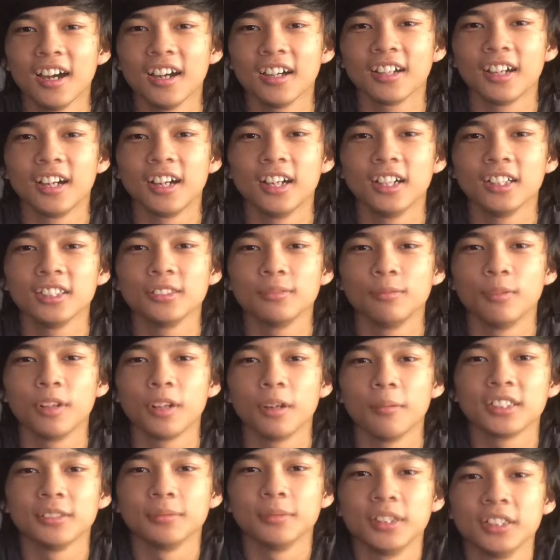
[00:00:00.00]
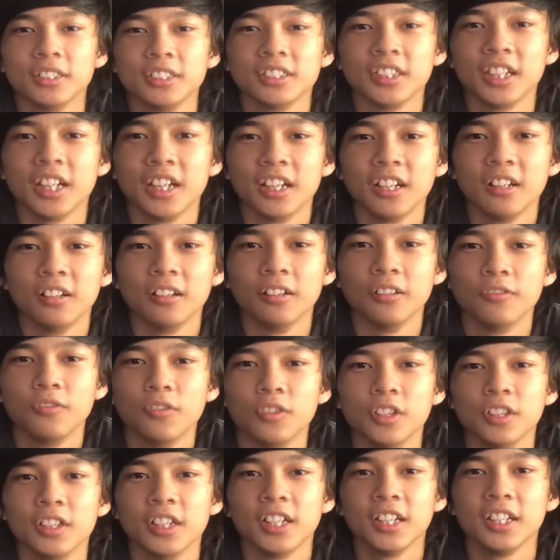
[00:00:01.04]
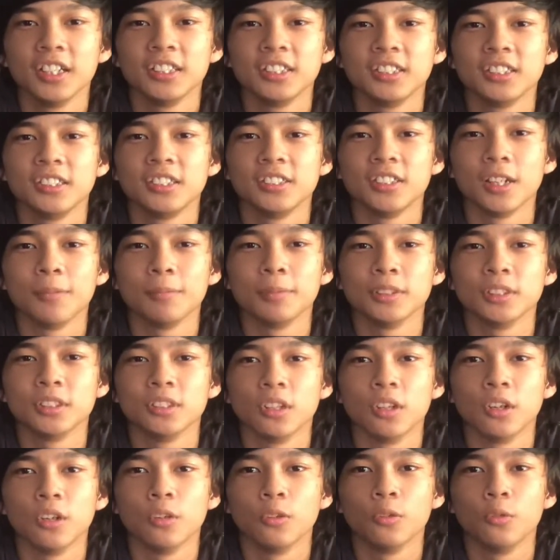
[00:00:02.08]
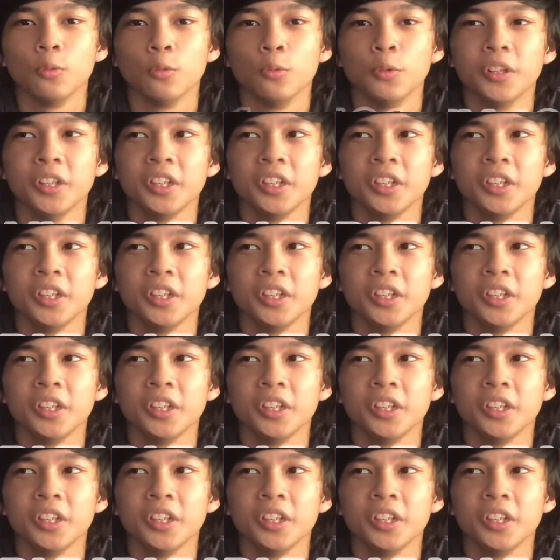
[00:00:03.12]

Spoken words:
Hi guys, welcome to my channel. For today's episode,